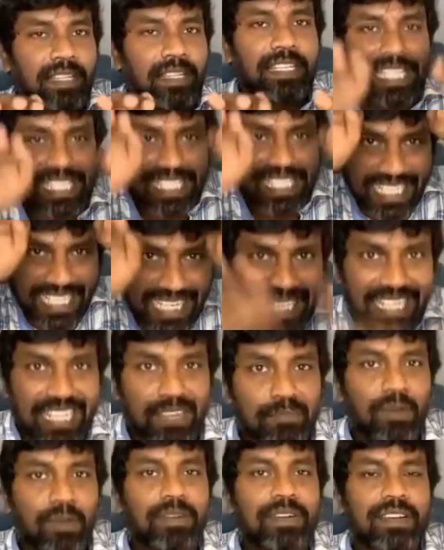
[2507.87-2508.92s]
he's creating a
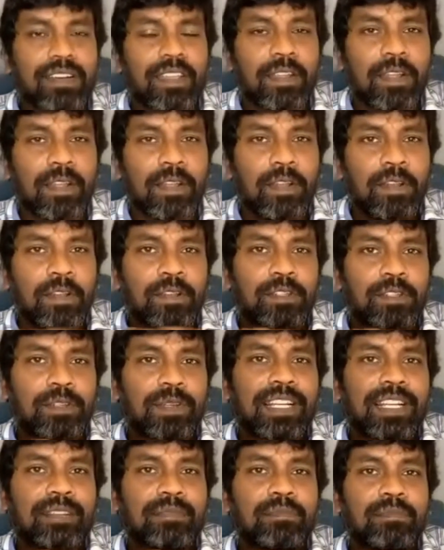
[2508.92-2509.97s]
boundary
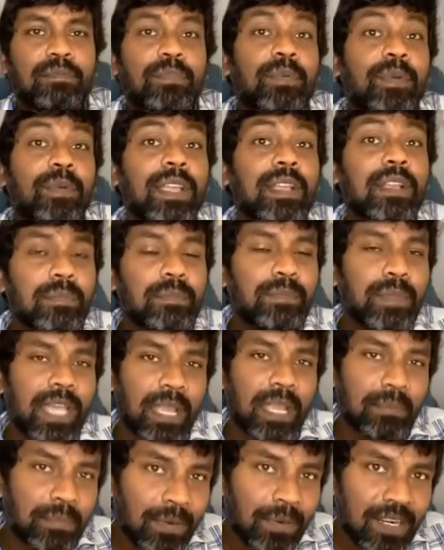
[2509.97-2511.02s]
to bring
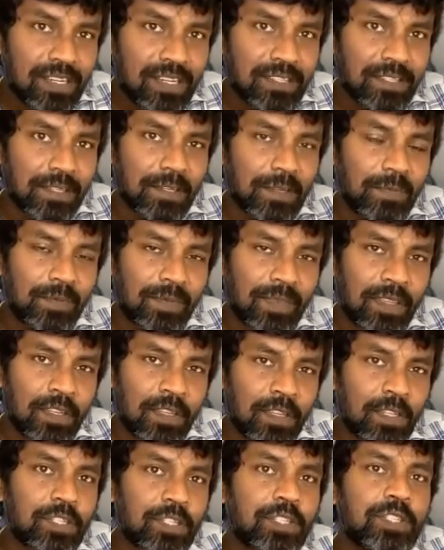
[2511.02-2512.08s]
a person
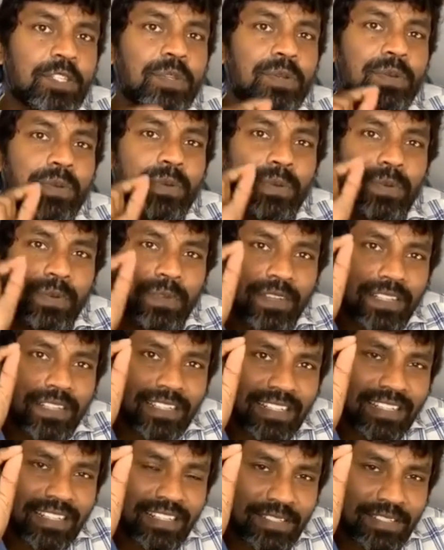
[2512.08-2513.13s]
to
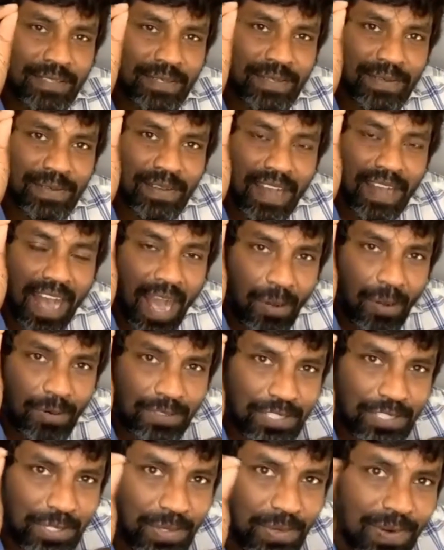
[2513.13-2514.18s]

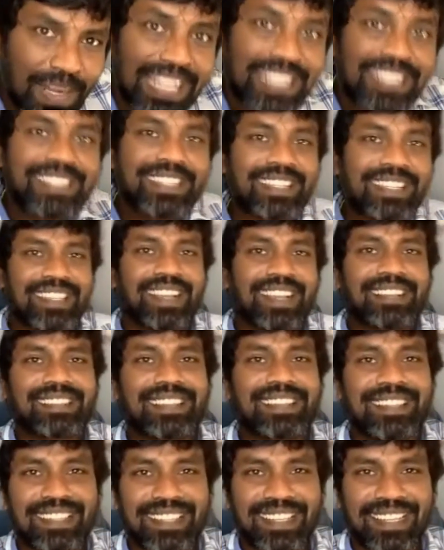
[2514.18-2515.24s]
outrageous
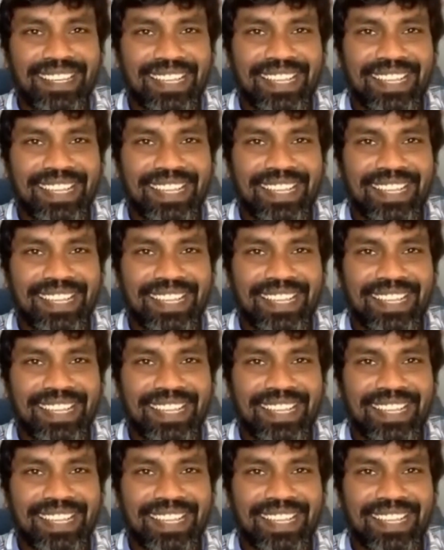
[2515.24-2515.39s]
success.